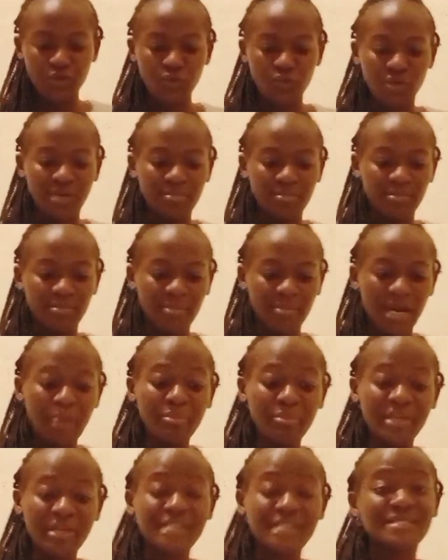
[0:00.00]
know,
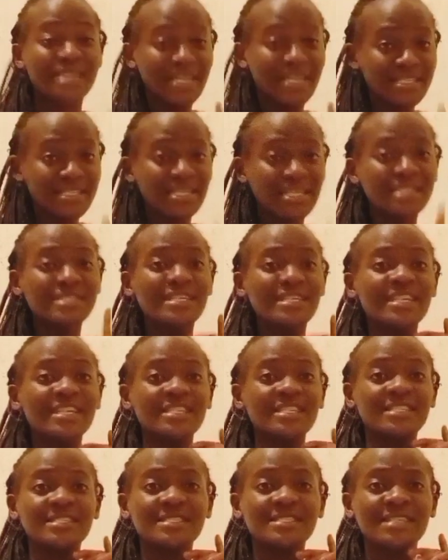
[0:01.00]
I'm excited
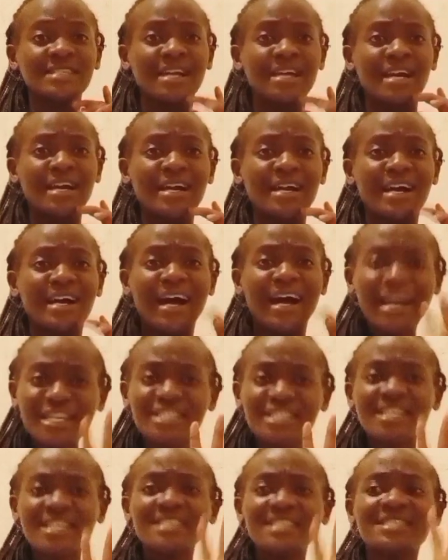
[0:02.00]
and
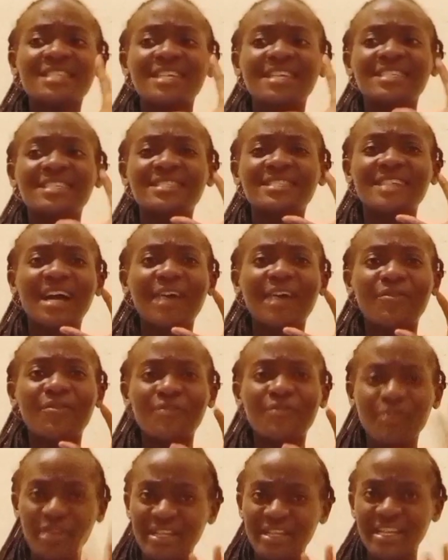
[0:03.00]
anxious and
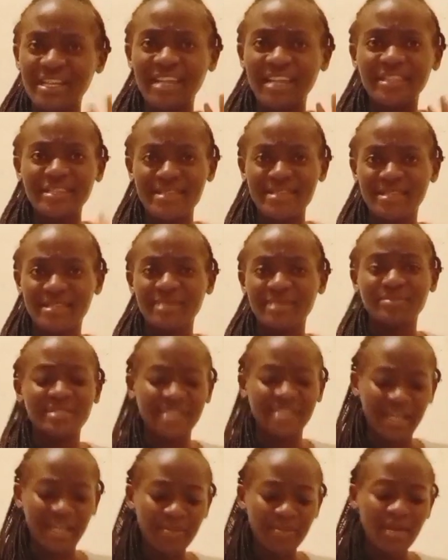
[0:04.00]
afraid at the same
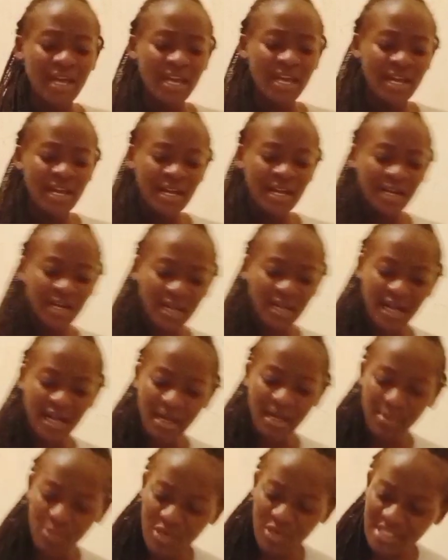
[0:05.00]
time.
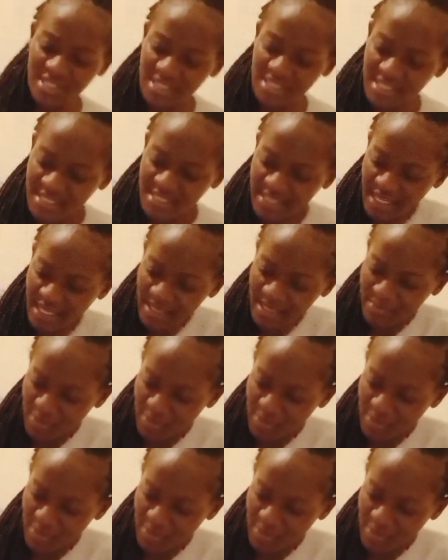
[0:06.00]
I'm mostly scared